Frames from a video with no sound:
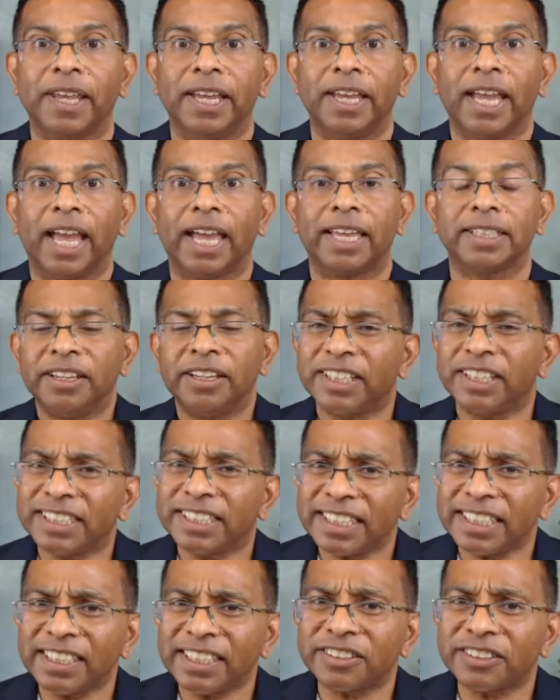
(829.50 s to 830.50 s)
And you can
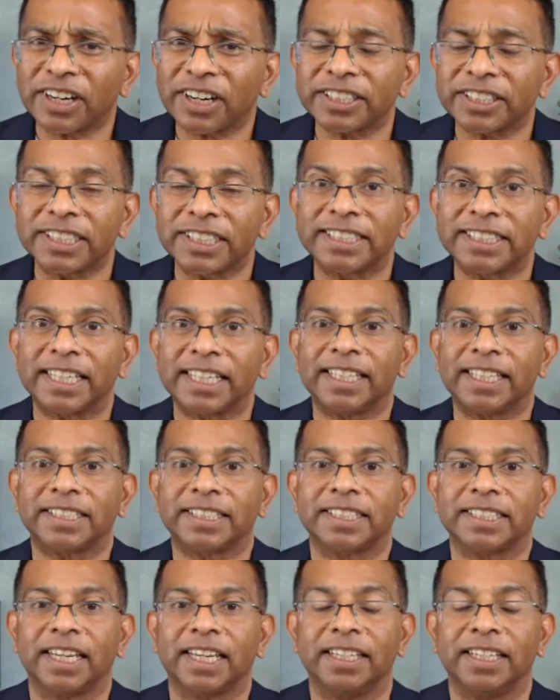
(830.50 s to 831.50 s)
see the instructions there that
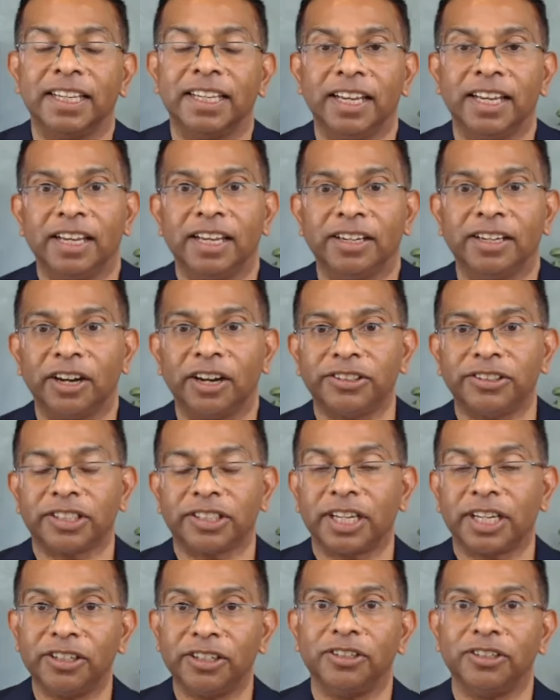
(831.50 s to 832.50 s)
say go to
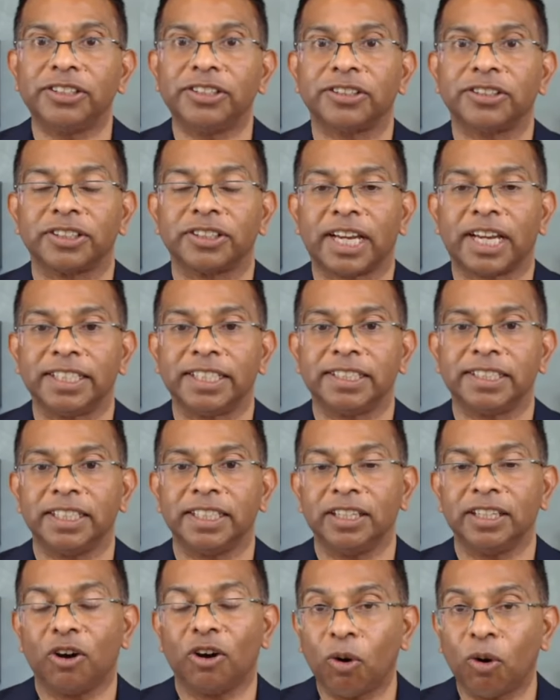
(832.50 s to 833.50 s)

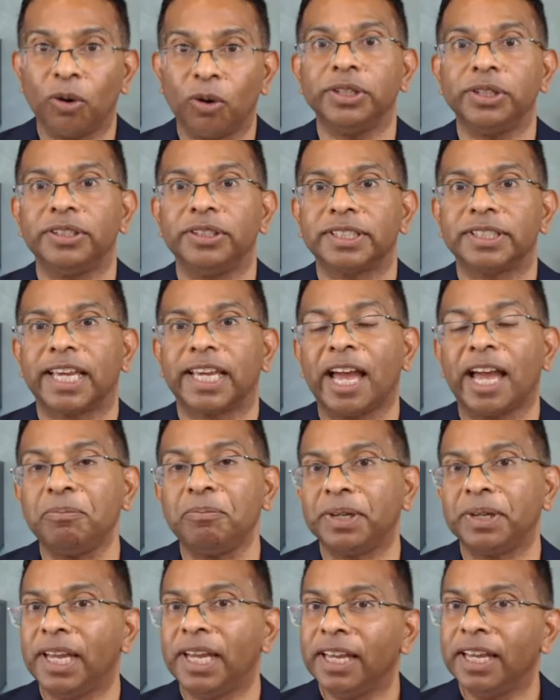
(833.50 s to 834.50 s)
kahoot.it or use the app.